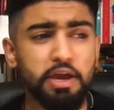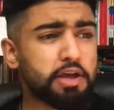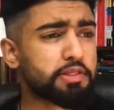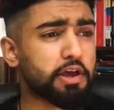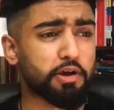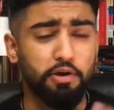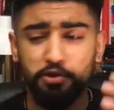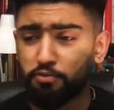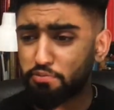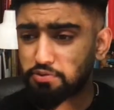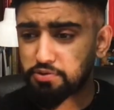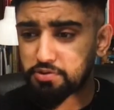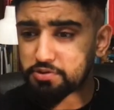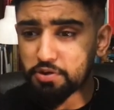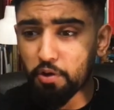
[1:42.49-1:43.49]
There are,
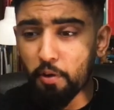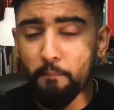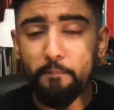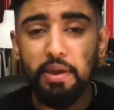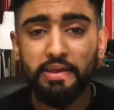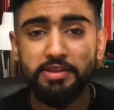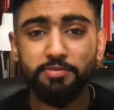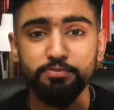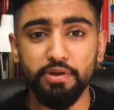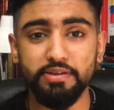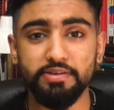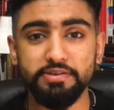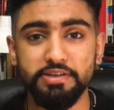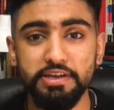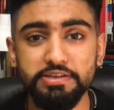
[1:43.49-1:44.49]
you know, amazing
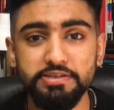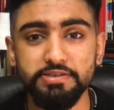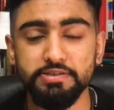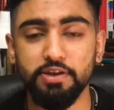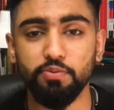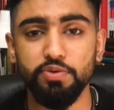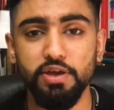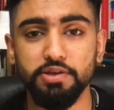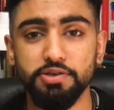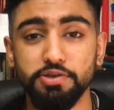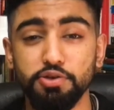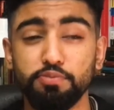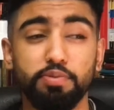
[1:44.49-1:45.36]
presentations that we had to do,